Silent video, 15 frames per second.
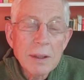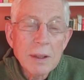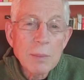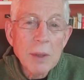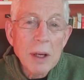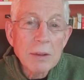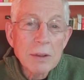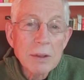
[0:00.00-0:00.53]

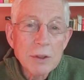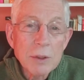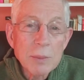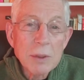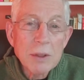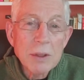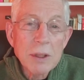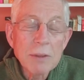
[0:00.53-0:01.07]
about the
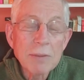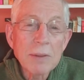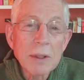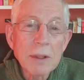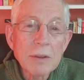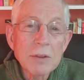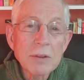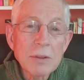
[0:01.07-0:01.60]

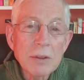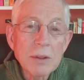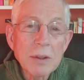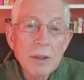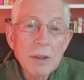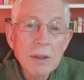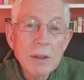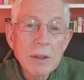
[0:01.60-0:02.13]
specifics
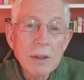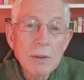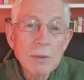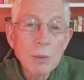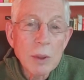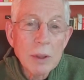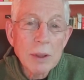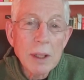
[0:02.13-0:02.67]
of
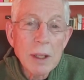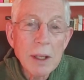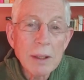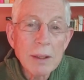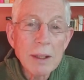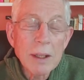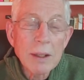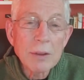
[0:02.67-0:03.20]
what
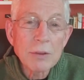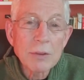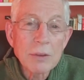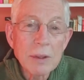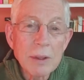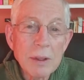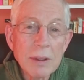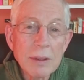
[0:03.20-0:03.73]
God has
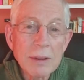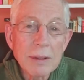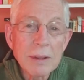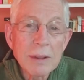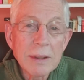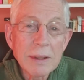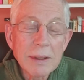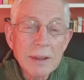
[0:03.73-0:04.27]
done
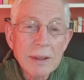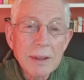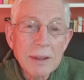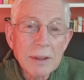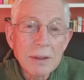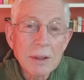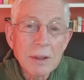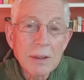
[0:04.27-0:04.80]

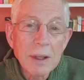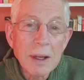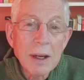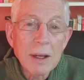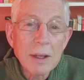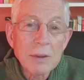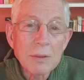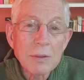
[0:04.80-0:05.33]
in our
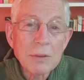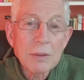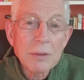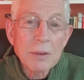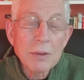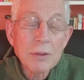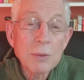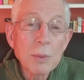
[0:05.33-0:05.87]
lives,
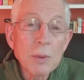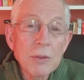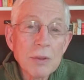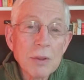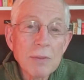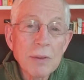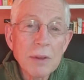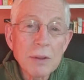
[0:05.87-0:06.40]
the
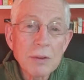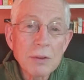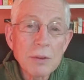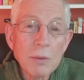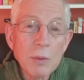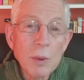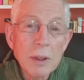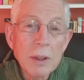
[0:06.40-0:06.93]
specifics
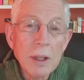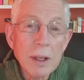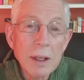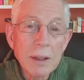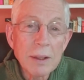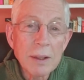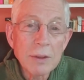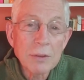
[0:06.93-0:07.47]
of what
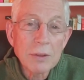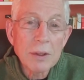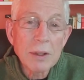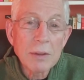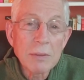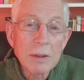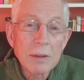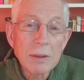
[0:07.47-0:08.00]
God has
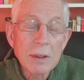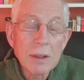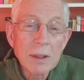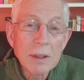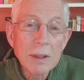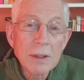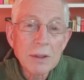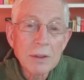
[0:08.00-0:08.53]
given
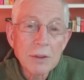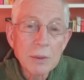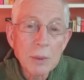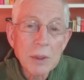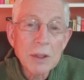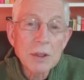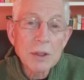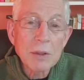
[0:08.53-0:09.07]
to
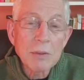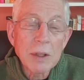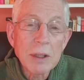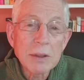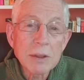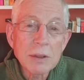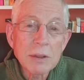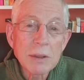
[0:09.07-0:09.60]
each of
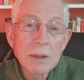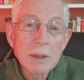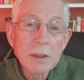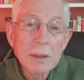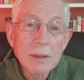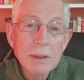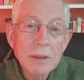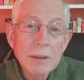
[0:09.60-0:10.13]
us,
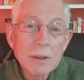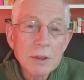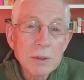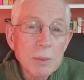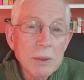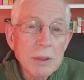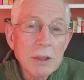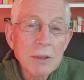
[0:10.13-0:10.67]
the
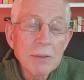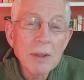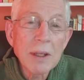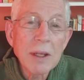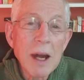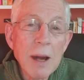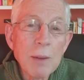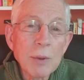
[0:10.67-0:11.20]

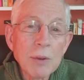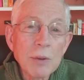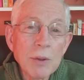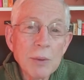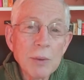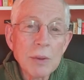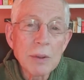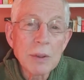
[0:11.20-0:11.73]
specific
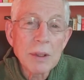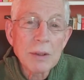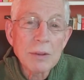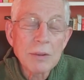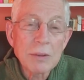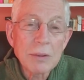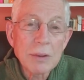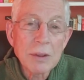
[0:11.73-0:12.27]

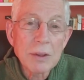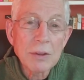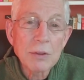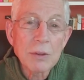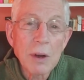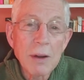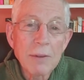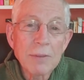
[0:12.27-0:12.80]
opportunities
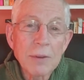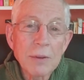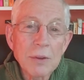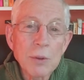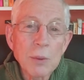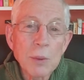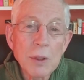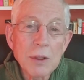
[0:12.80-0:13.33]
He's offered
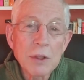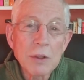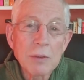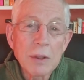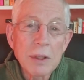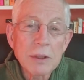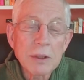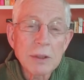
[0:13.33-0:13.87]
to each of
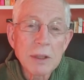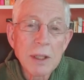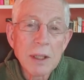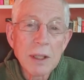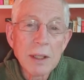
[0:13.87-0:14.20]
us.